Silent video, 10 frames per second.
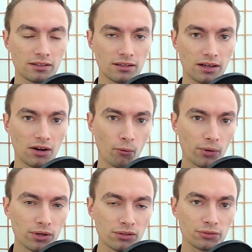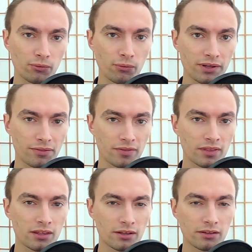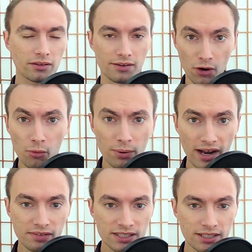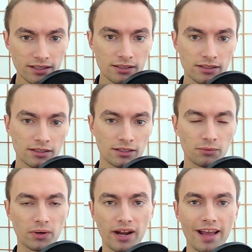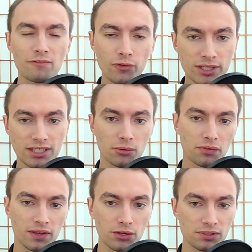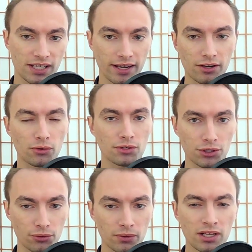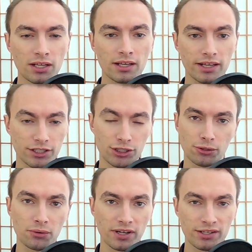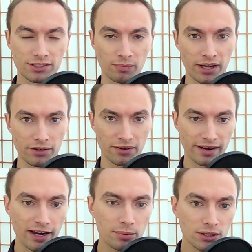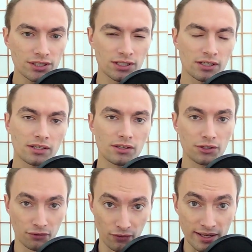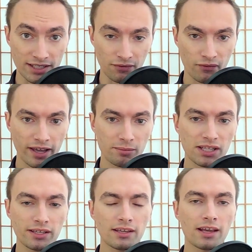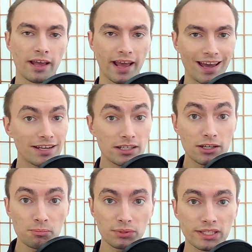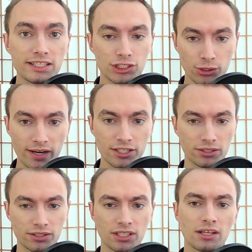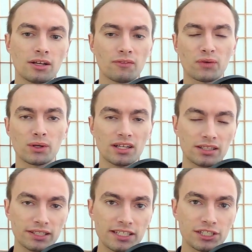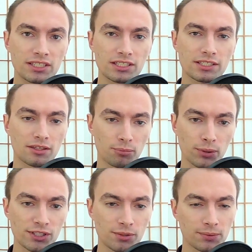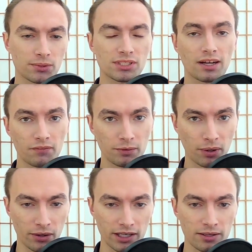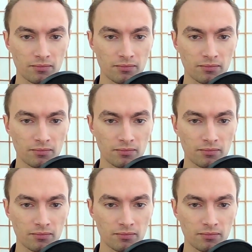A world with no privacy, where every single thing you say or do is scrutinized by your neighbors, your friends and family, and complete strangers for allegiance to the principles of the party.